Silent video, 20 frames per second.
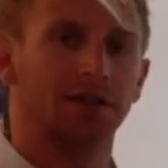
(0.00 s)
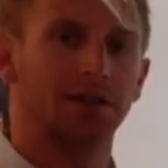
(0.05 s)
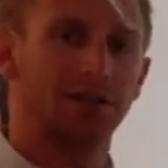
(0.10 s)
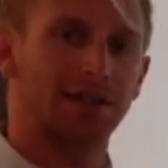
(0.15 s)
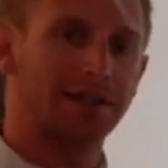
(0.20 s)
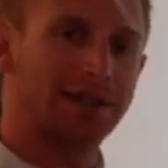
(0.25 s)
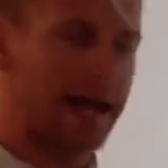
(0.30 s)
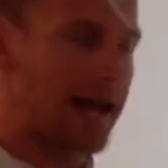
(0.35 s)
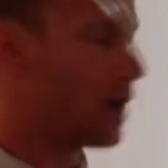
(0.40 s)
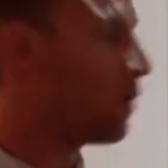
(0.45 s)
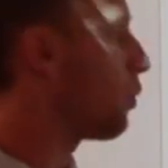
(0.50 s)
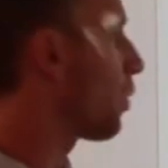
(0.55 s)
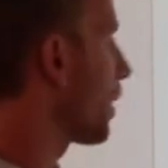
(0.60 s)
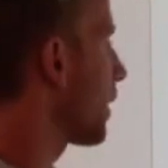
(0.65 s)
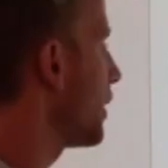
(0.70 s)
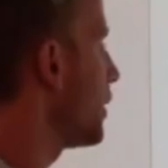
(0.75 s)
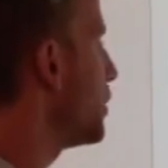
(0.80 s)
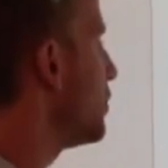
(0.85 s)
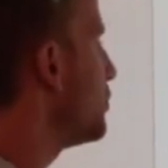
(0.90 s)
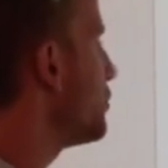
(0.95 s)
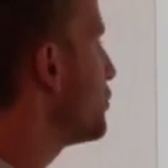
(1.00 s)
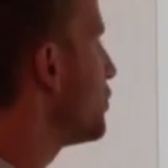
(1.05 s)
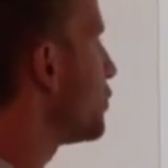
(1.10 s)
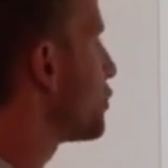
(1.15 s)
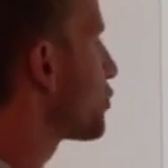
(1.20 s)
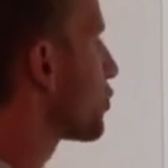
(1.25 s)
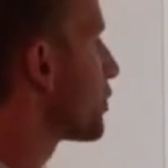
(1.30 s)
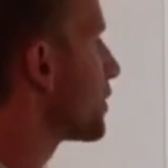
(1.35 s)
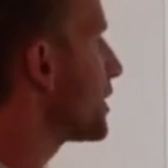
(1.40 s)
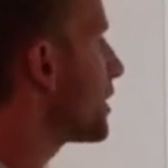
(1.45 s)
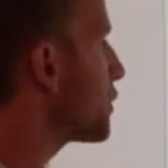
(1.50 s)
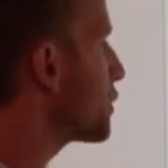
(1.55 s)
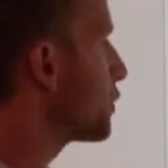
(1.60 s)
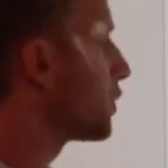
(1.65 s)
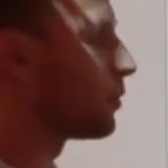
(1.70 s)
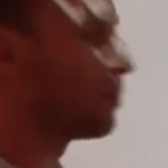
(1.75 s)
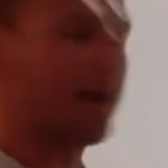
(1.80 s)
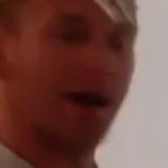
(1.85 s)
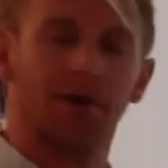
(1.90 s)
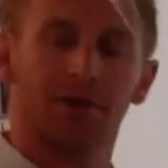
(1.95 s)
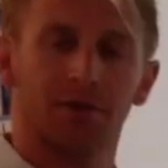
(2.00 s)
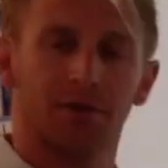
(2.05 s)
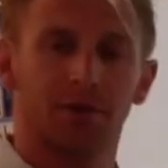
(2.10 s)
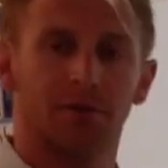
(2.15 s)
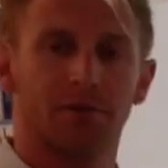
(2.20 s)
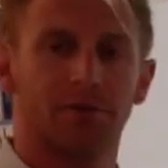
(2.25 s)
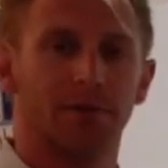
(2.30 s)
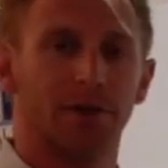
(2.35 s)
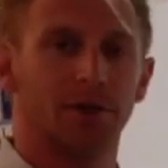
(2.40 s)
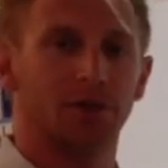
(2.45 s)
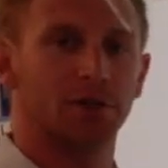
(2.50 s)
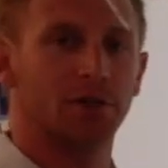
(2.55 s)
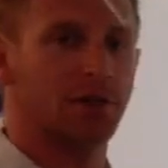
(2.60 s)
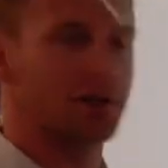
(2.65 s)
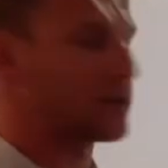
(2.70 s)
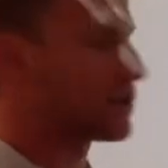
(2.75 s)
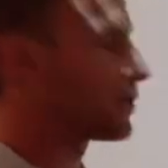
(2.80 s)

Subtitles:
And today we're going to use the traditional method of division to